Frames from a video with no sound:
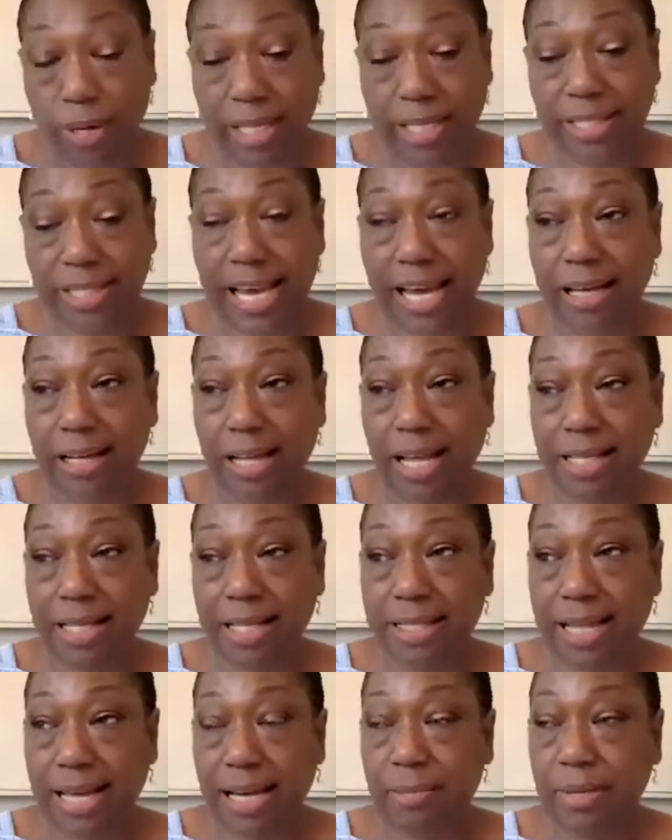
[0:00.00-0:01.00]
and catalyze
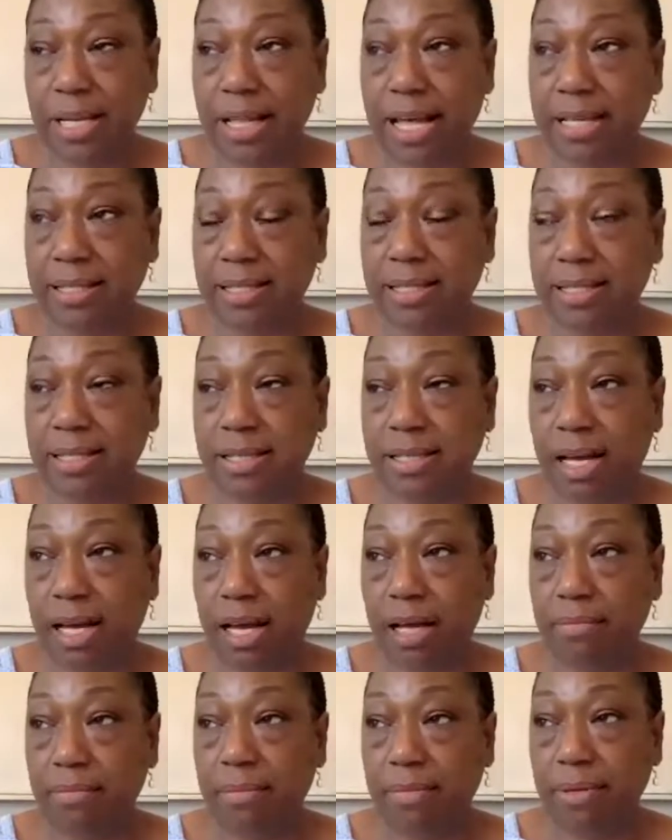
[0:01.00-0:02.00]
that. I mean, that's,
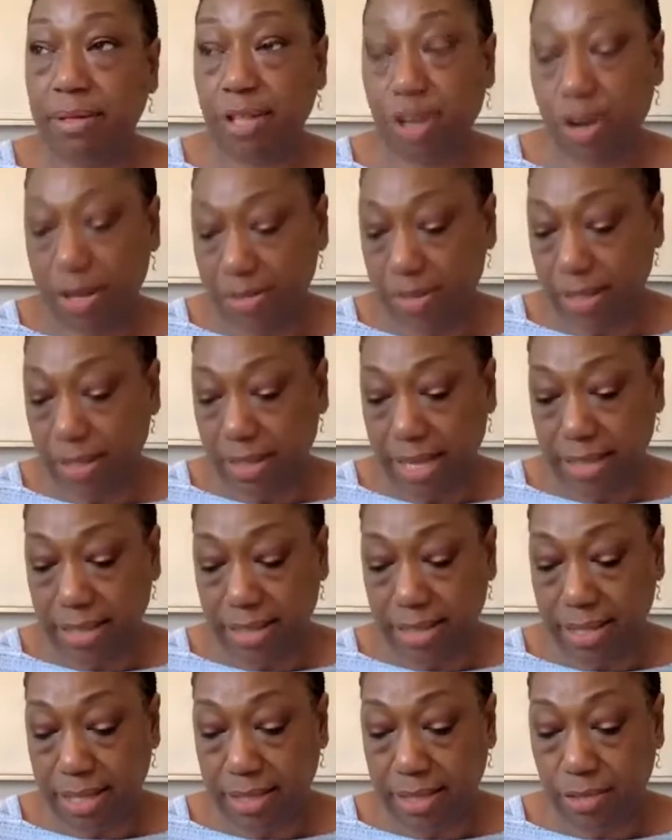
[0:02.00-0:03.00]
I think
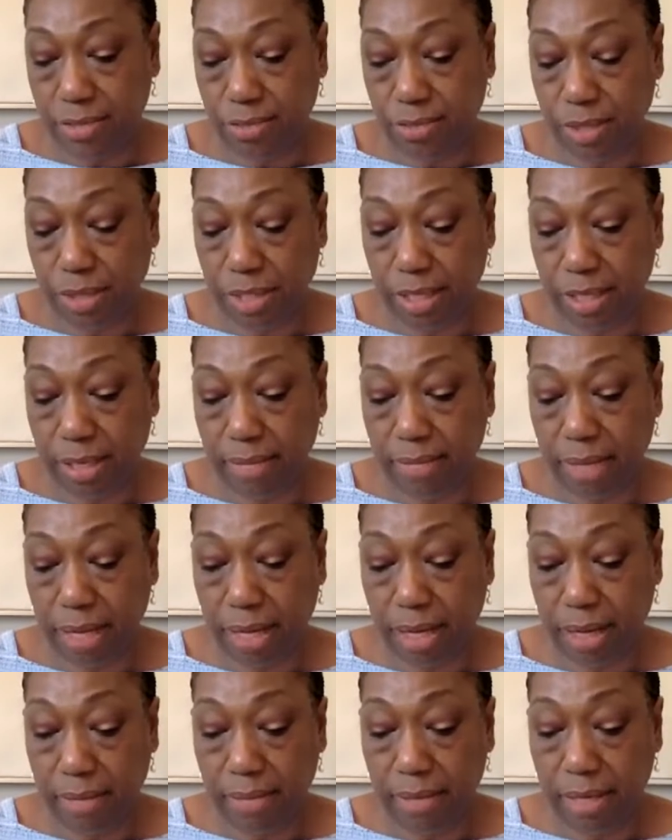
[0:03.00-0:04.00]
that's really
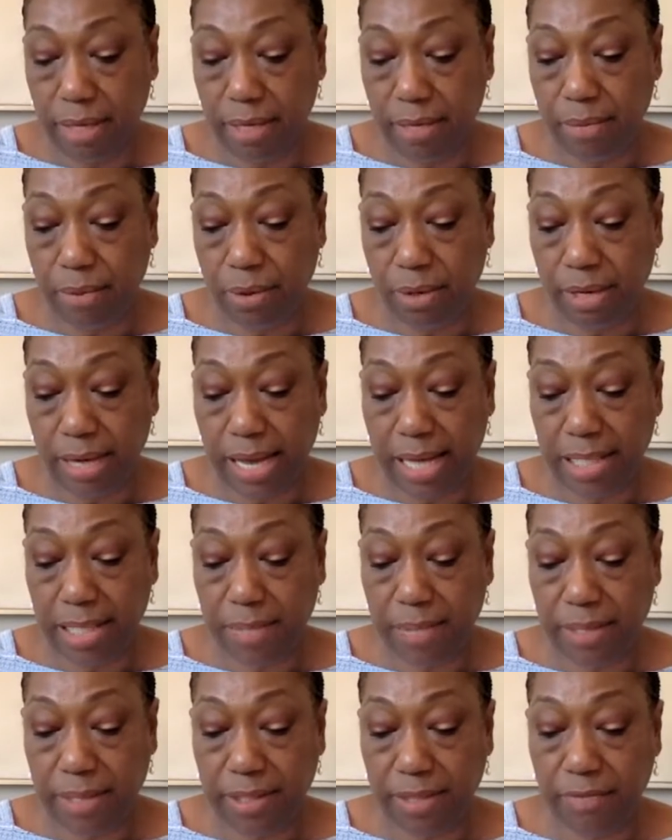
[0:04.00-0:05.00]
an important
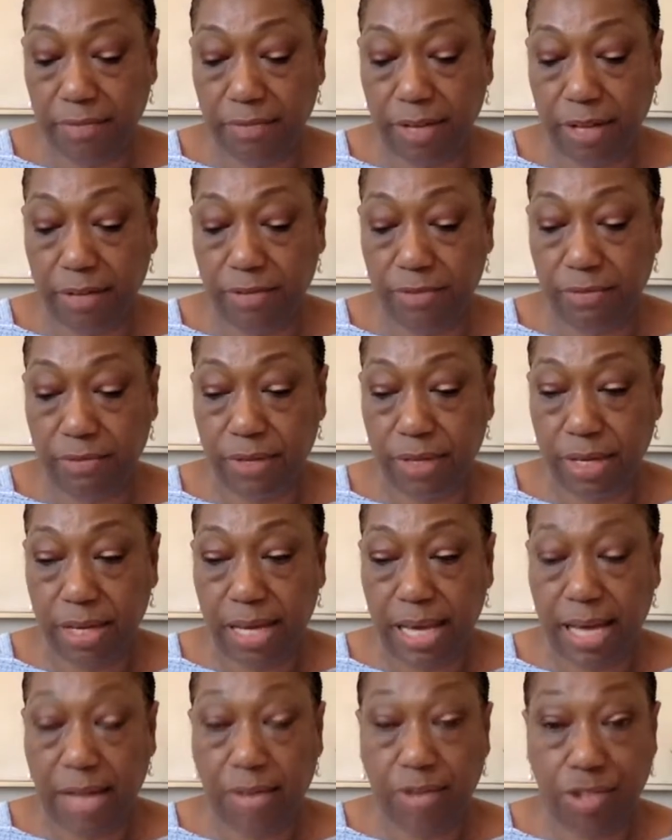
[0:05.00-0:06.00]
aspect of
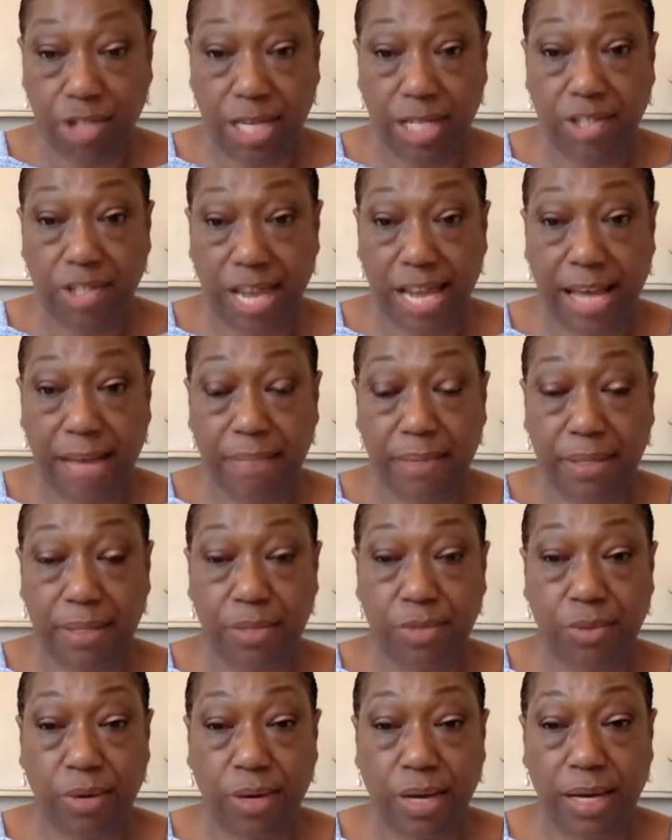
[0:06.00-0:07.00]
how change
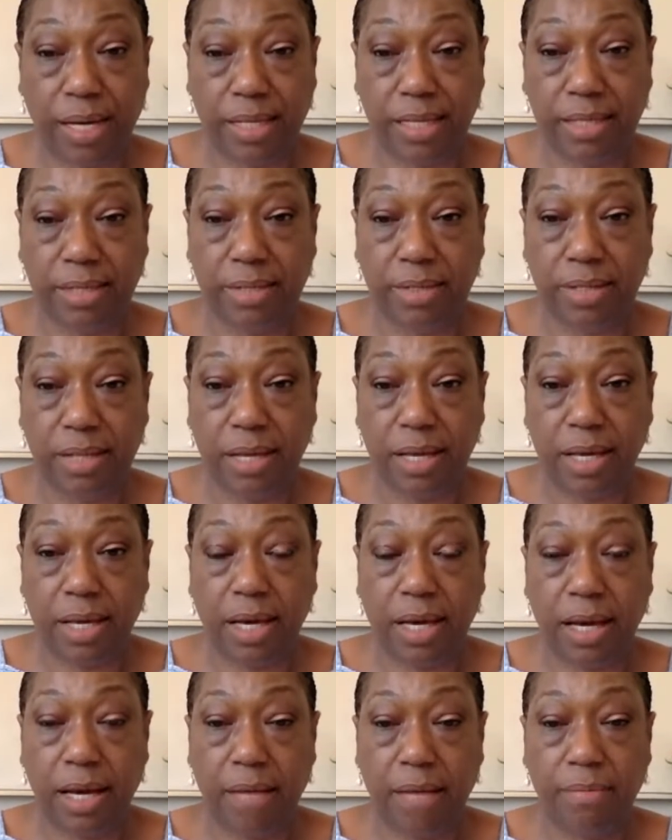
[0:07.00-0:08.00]
happens, right? Is
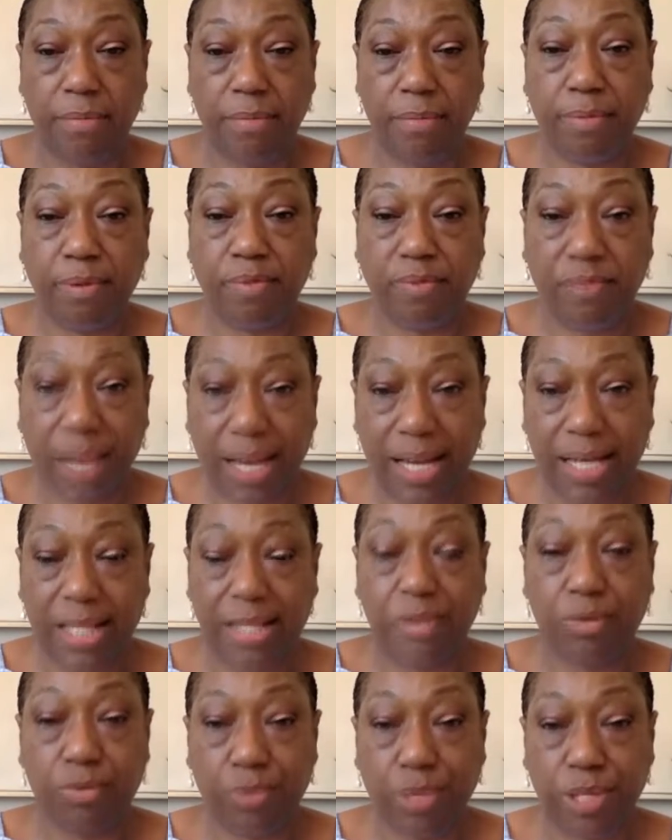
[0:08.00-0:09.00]
providing
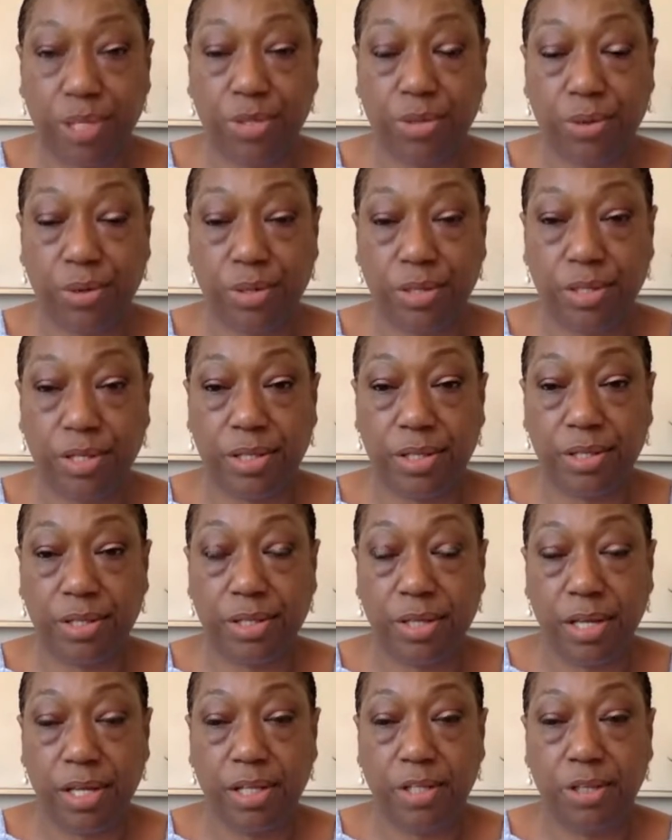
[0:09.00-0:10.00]
the
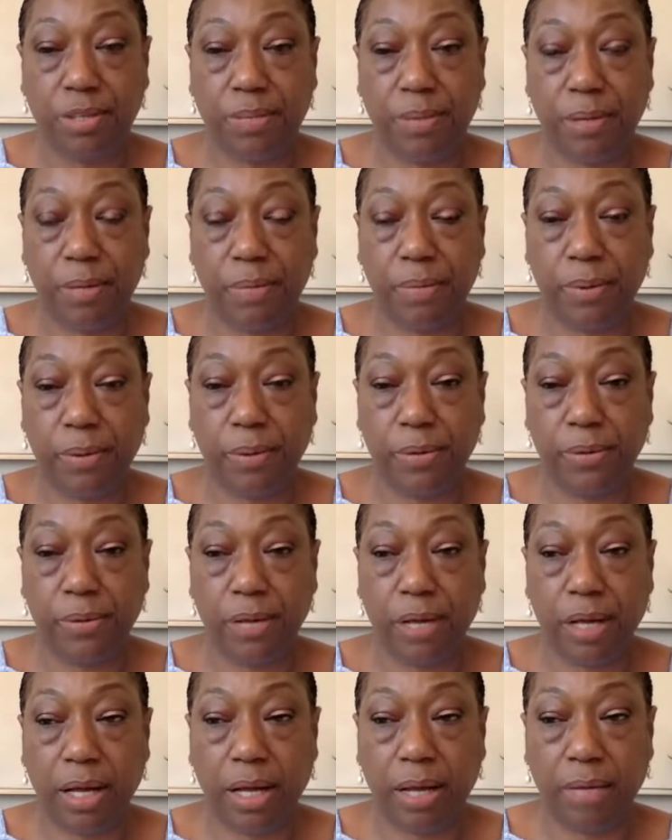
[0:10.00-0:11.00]
resources to people
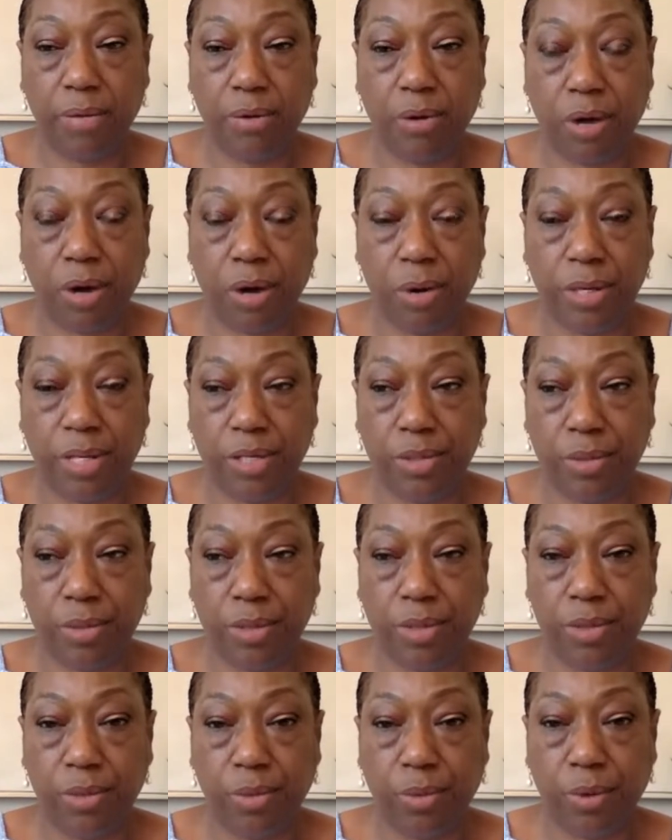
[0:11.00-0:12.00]
who are already
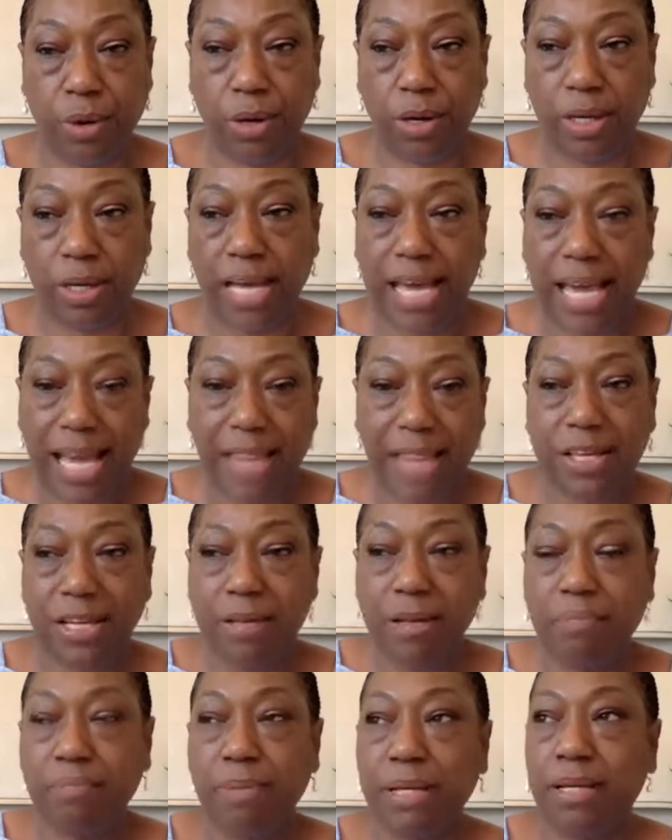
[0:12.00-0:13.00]
doing the work. And
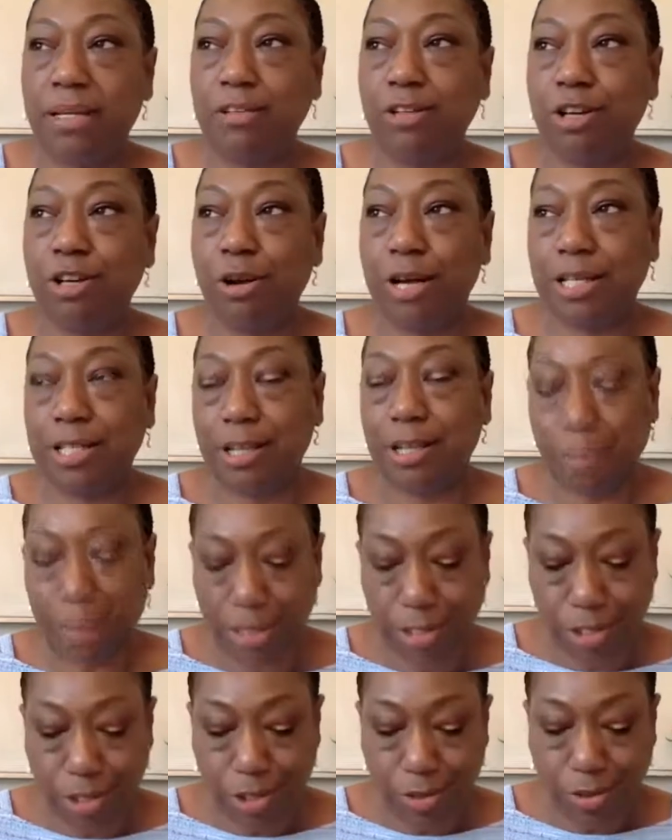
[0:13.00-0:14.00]
then, but, I tell my
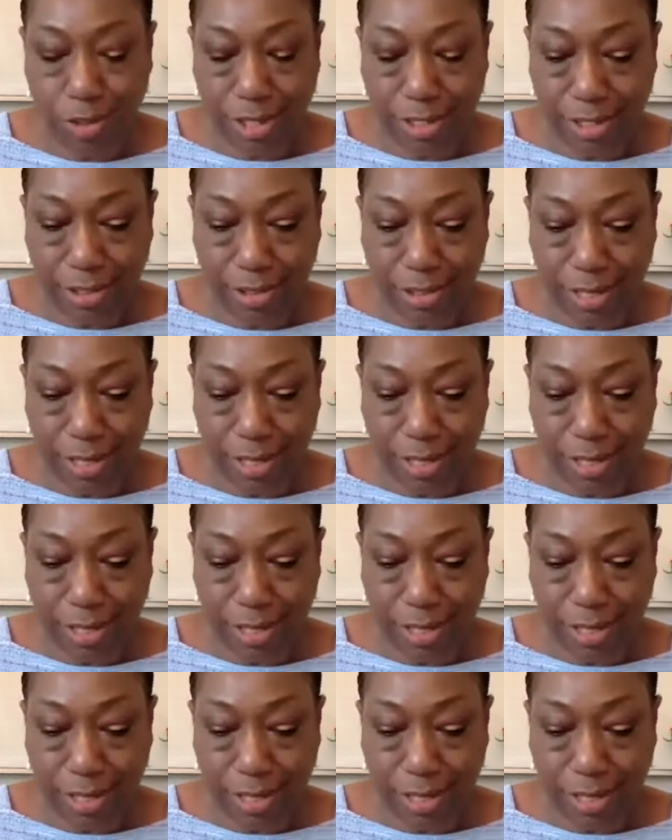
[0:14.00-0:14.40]
students